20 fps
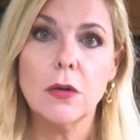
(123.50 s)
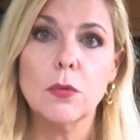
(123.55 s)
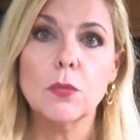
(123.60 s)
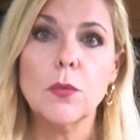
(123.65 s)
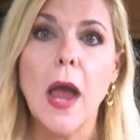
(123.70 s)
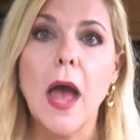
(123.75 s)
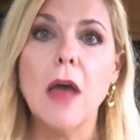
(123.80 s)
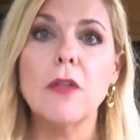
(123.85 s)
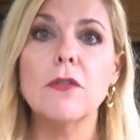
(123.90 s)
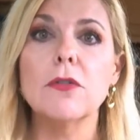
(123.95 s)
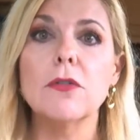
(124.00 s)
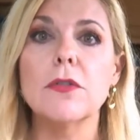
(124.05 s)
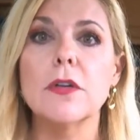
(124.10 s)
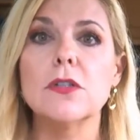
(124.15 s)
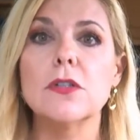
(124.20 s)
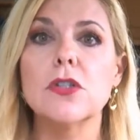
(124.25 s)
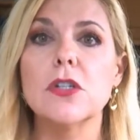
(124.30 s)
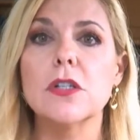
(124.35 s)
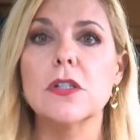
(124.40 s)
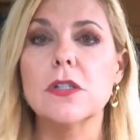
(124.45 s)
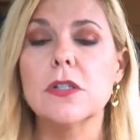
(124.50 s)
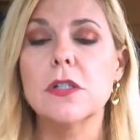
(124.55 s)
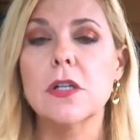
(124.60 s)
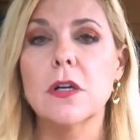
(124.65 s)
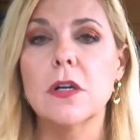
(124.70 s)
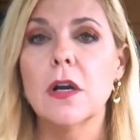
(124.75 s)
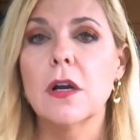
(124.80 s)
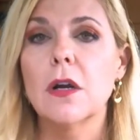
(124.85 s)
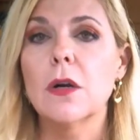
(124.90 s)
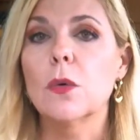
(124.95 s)
rather than just
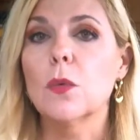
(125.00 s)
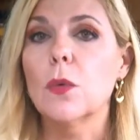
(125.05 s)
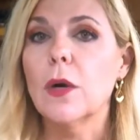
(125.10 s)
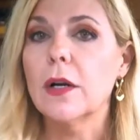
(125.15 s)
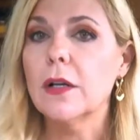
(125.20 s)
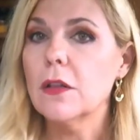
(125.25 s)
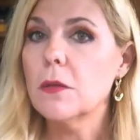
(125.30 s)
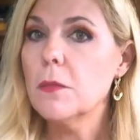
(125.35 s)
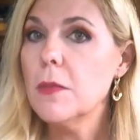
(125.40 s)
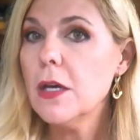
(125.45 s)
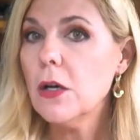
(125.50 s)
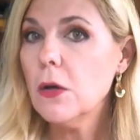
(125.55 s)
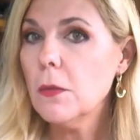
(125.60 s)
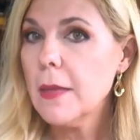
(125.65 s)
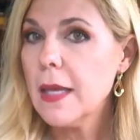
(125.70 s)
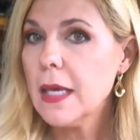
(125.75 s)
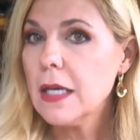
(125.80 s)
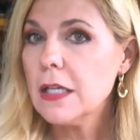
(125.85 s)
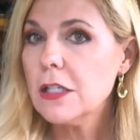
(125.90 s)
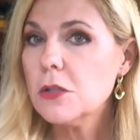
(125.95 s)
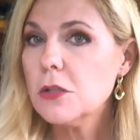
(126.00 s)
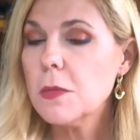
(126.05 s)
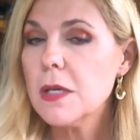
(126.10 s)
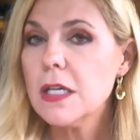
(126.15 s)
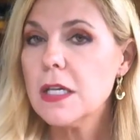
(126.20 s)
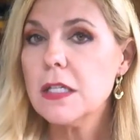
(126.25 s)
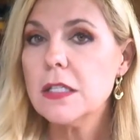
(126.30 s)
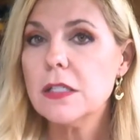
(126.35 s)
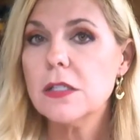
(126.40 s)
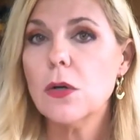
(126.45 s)
run-of-the-mill
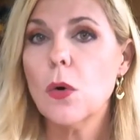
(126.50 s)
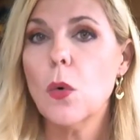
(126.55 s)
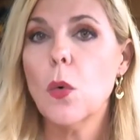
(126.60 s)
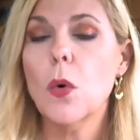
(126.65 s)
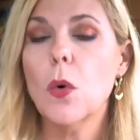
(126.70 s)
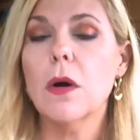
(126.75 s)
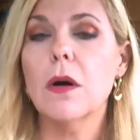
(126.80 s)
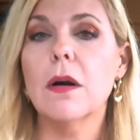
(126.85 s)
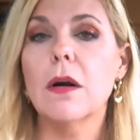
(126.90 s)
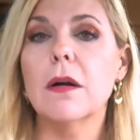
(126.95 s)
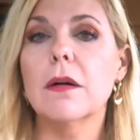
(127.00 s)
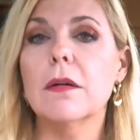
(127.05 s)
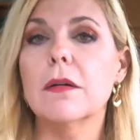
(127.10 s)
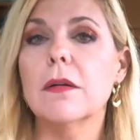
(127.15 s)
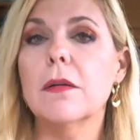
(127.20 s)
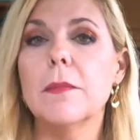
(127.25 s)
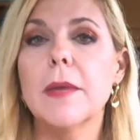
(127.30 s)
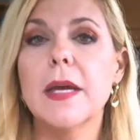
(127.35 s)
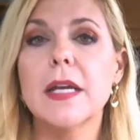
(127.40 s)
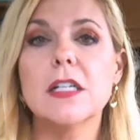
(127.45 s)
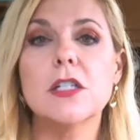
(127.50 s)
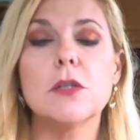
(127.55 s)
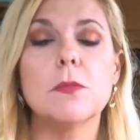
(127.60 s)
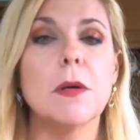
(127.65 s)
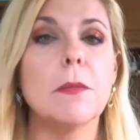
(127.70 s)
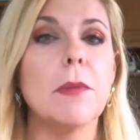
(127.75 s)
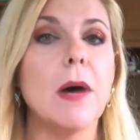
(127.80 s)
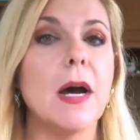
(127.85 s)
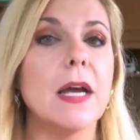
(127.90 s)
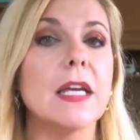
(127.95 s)
management or
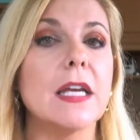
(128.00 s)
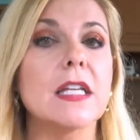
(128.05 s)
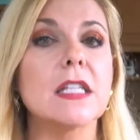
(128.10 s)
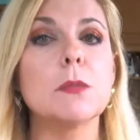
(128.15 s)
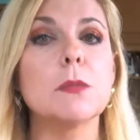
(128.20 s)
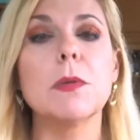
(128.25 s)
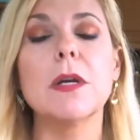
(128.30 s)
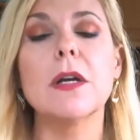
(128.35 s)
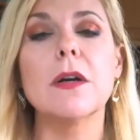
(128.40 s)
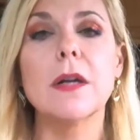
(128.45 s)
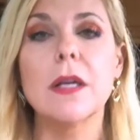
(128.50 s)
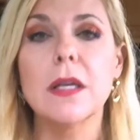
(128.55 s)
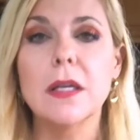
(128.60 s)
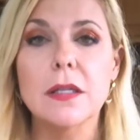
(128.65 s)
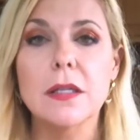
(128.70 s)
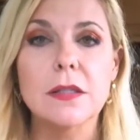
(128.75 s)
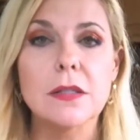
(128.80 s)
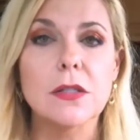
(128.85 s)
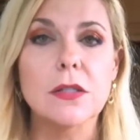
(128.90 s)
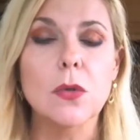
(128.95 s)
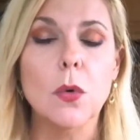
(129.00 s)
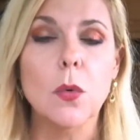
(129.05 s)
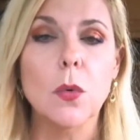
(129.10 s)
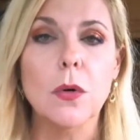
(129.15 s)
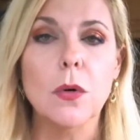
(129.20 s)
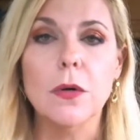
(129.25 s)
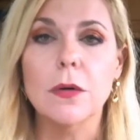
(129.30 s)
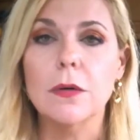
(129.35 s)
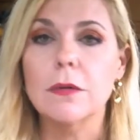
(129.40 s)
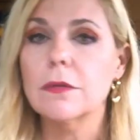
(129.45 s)
management by experience
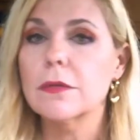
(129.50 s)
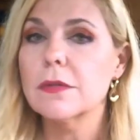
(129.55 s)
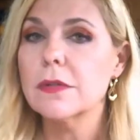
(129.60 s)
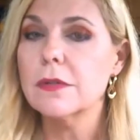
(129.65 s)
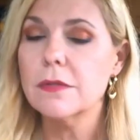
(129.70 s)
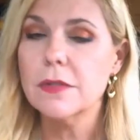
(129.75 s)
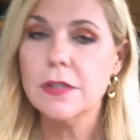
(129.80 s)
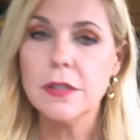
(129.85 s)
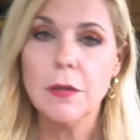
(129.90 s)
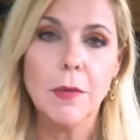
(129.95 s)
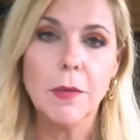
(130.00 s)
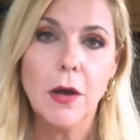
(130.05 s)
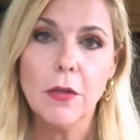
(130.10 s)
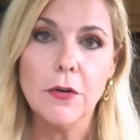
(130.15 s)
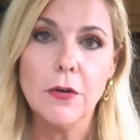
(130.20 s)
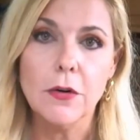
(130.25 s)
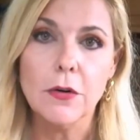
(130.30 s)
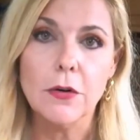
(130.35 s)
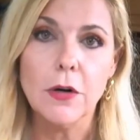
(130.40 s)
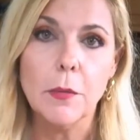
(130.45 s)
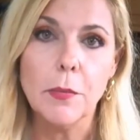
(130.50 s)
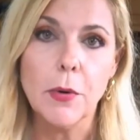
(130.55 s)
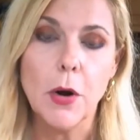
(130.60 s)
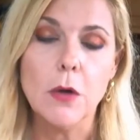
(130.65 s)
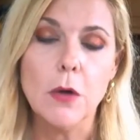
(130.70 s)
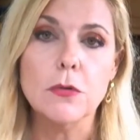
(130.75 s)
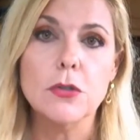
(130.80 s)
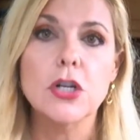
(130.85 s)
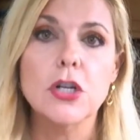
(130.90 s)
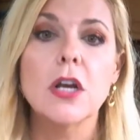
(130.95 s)
or some other
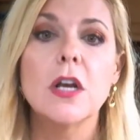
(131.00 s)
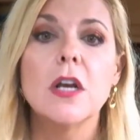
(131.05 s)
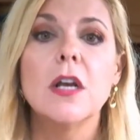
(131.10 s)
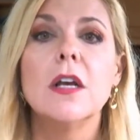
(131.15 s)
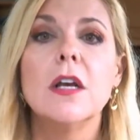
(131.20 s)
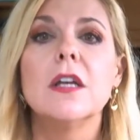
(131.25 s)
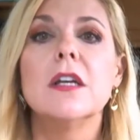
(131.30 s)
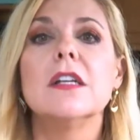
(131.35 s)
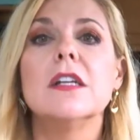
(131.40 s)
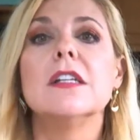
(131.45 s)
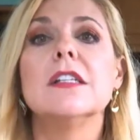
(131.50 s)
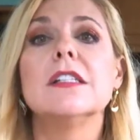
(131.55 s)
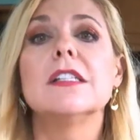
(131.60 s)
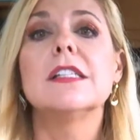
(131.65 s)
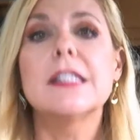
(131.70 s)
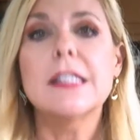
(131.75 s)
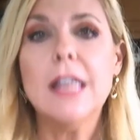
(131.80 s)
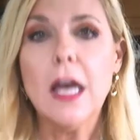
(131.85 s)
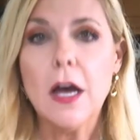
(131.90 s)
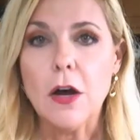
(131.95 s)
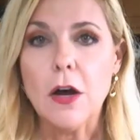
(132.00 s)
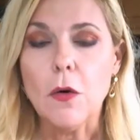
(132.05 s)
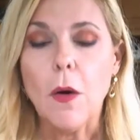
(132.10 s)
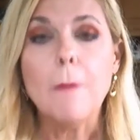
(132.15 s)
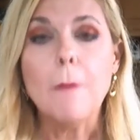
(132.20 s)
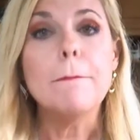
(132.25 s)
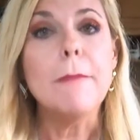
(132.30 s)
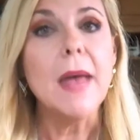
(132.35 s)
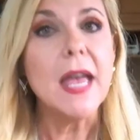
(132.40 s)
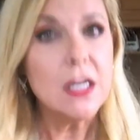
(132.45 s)
approach. So
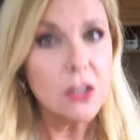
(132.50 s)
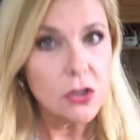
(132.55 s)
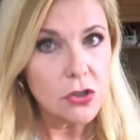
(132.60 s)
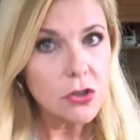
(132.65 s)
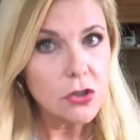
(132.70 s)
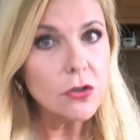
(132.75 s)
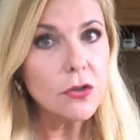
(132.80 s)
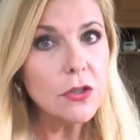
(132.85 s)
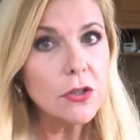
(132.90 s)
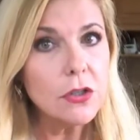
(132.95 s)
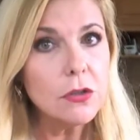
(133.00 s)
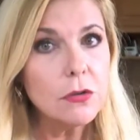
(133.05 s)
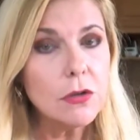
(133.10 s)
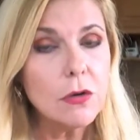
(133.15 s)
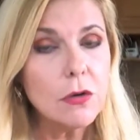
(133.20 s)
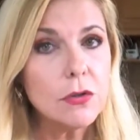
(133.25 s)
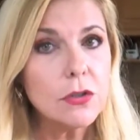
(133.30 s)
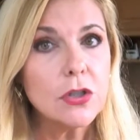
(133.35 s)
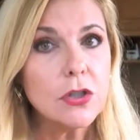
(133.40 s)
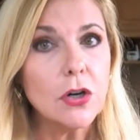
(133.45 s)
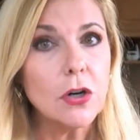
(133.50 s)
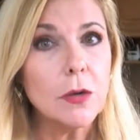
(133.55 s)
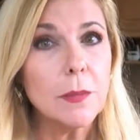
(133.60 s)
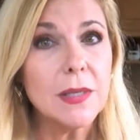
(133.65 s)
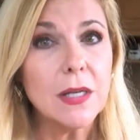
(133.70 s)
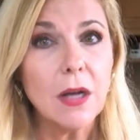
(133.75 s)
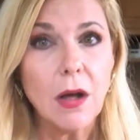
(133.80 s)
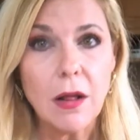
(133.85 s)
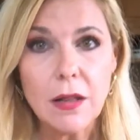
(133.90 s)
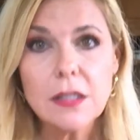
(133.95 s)
make sure that you know the
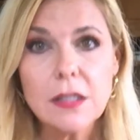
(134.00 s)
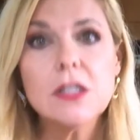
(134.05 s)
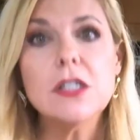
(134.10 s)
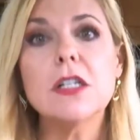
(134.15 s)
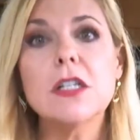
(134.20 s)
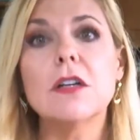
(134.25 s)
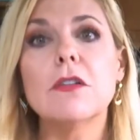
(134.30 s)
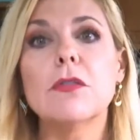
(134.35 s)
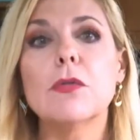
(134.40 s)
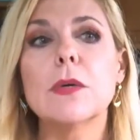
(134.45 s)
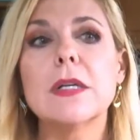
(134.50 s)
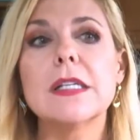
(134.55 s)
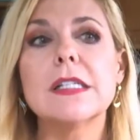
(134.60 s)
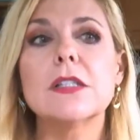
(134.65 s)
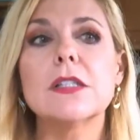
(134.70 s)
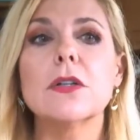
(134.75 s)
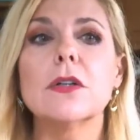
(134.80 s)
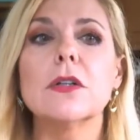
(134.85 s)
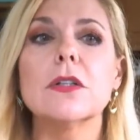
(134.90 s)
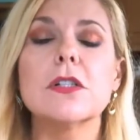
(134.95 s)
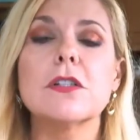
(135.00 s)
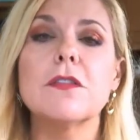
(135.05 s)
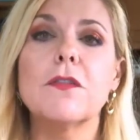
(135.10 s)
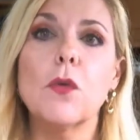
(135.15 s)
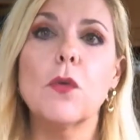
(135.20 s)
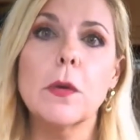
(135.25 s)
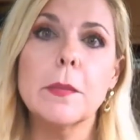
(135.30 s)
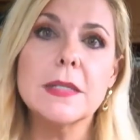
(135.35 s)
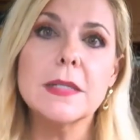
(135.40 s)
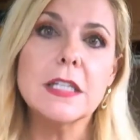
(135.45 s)
terminology of research:
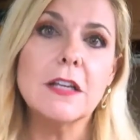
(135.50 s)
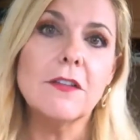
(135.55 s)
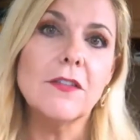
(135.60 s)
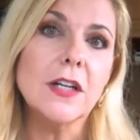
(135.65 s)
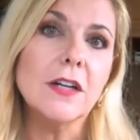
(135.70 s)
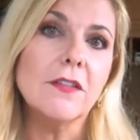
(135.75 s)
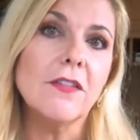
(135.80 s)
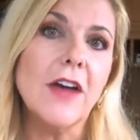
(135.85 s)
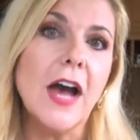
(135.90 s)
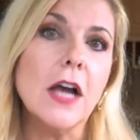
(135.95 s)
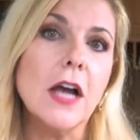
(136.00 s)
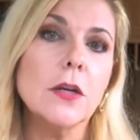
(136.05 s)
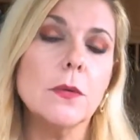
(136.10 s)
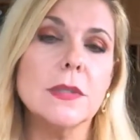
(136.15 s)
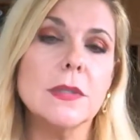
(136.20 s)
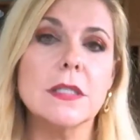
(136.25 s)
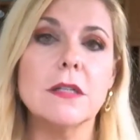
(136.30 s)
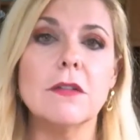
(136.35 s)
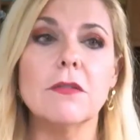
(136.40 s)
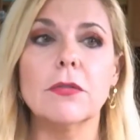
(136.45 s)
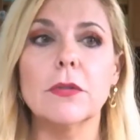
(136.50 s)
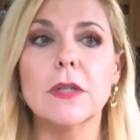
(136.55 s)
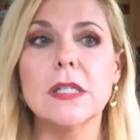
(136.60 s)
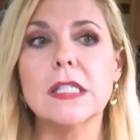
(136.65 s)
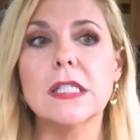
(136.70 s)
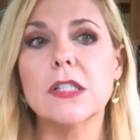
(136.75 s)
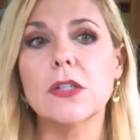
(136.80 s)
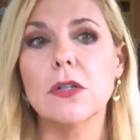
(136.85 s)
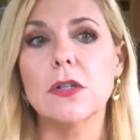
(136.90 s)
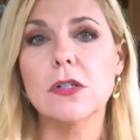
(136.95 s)
formative and evaluative
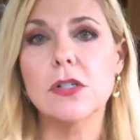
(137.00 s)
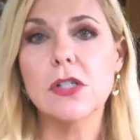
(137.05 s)
research,